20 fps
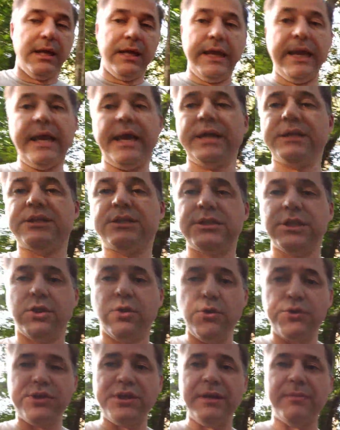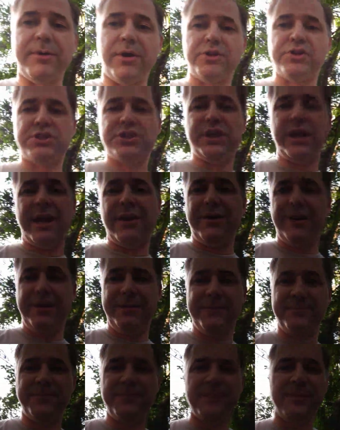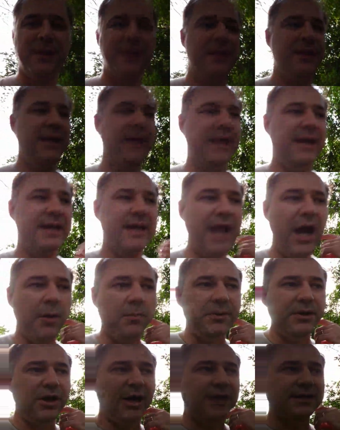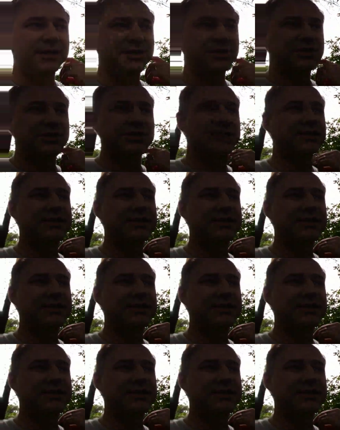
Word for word: And the cool thing about sharing and helping others